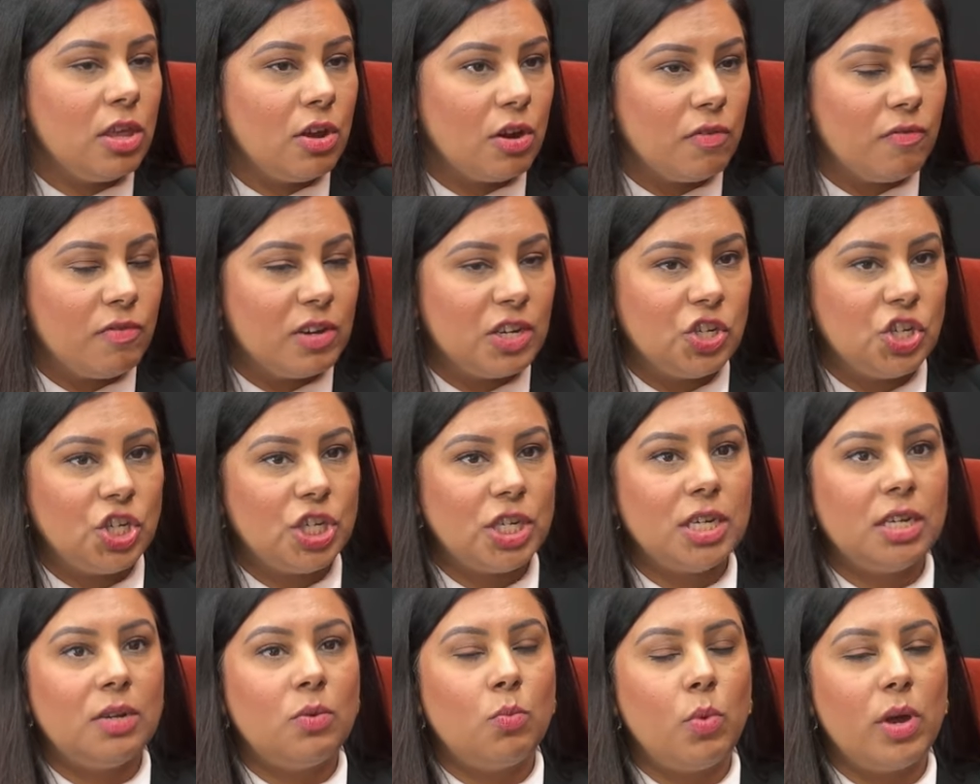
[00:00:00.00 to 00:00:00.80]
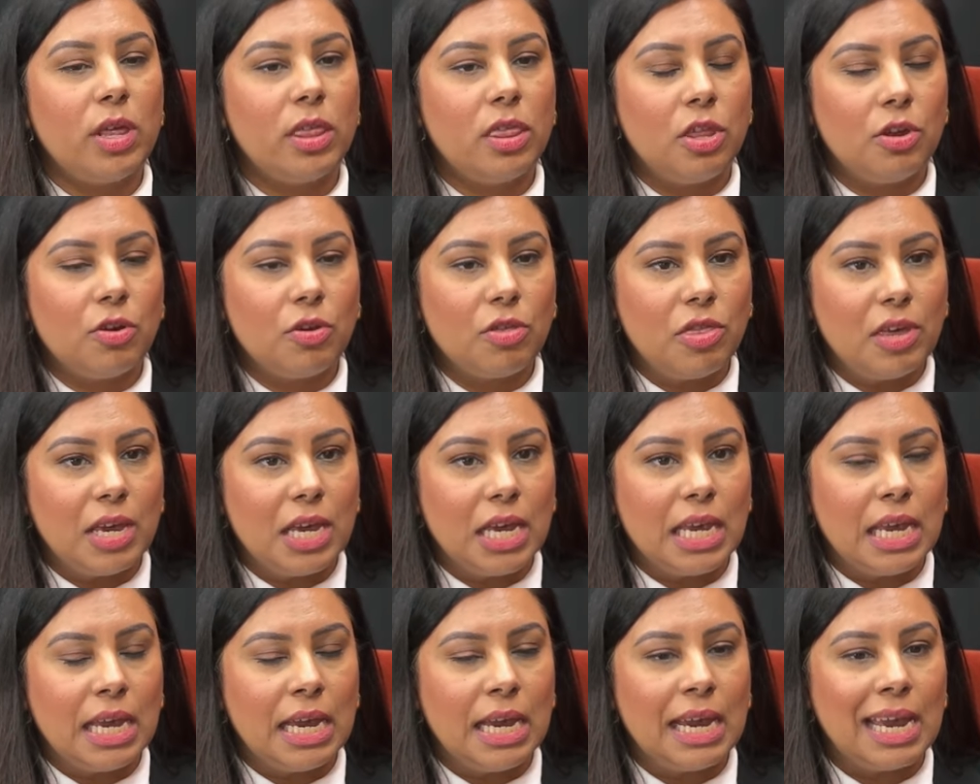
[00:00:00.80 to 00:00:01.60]
their vision, with their
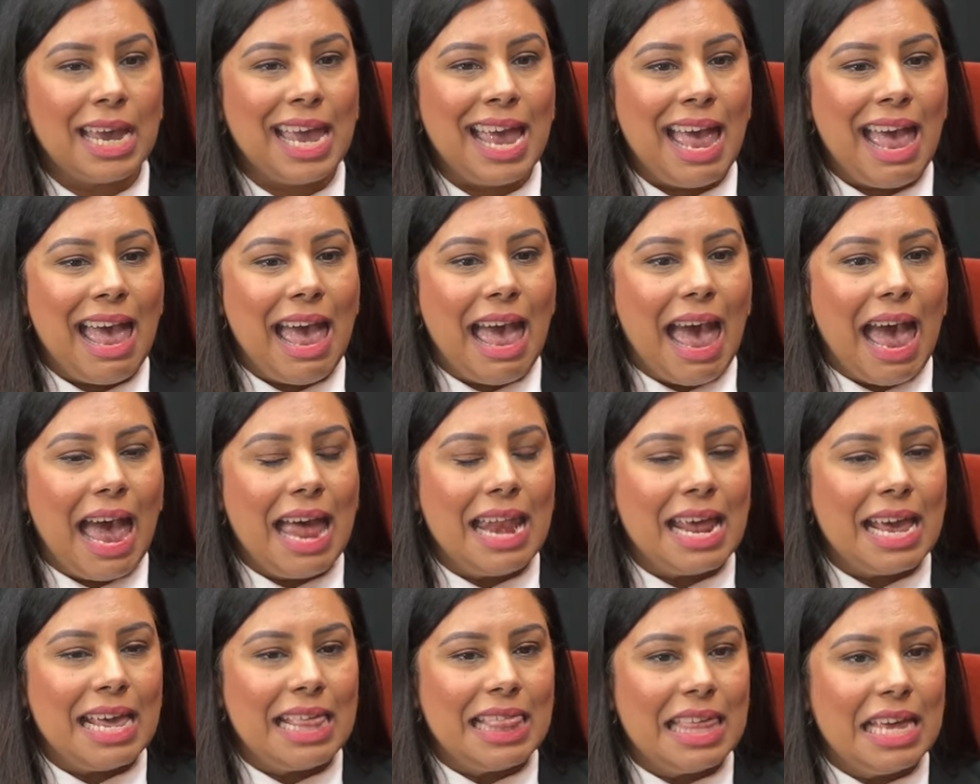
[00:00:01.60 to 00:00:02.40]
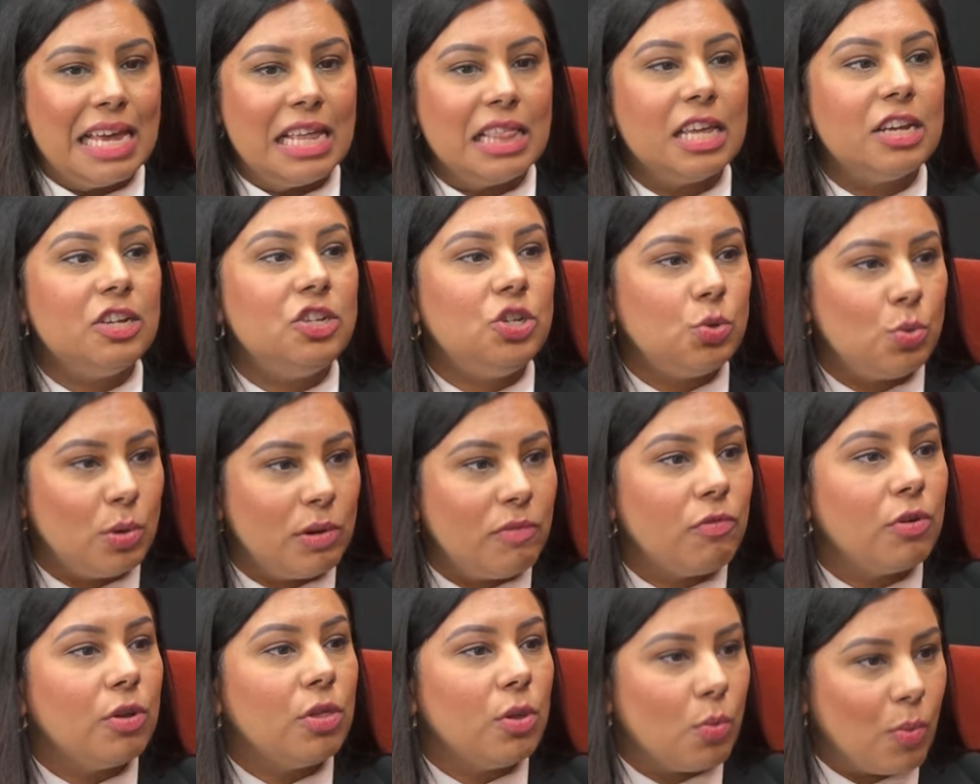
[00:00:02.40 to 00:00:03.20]
thinking. And I think they do
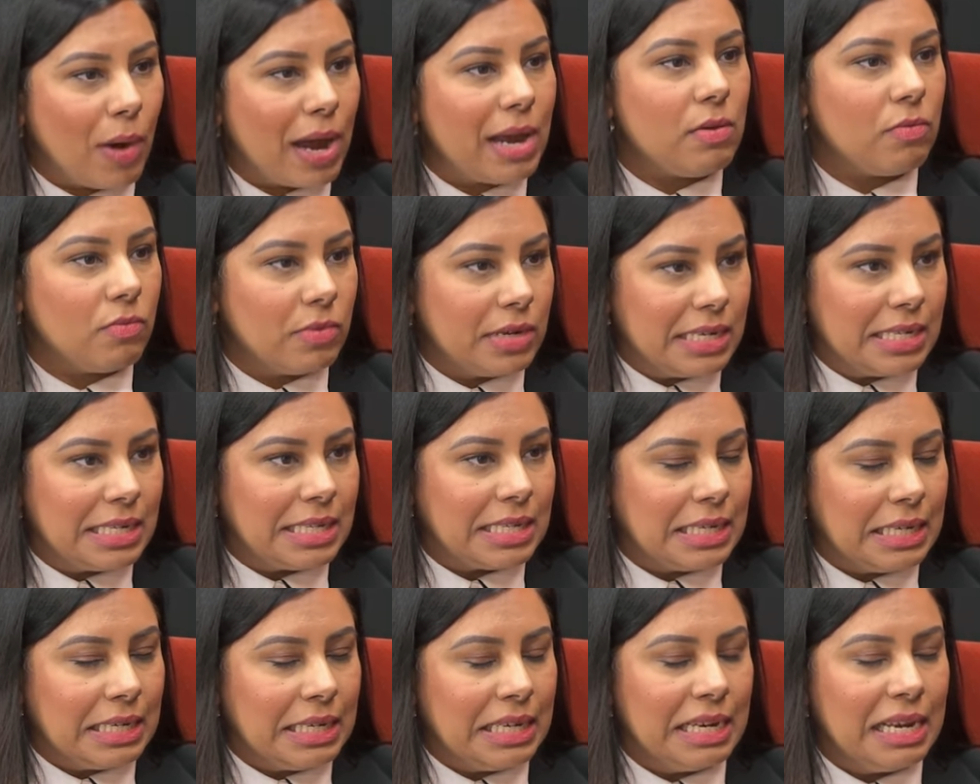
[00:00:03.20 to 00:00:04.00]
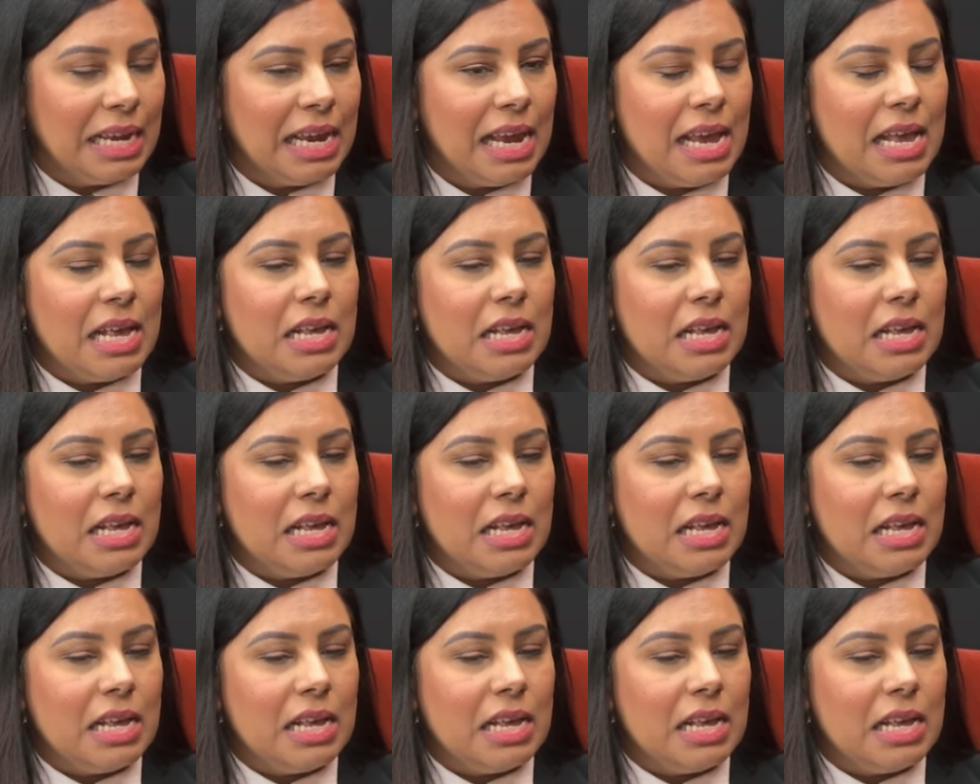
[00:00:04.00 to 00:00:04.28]
it for the right reason.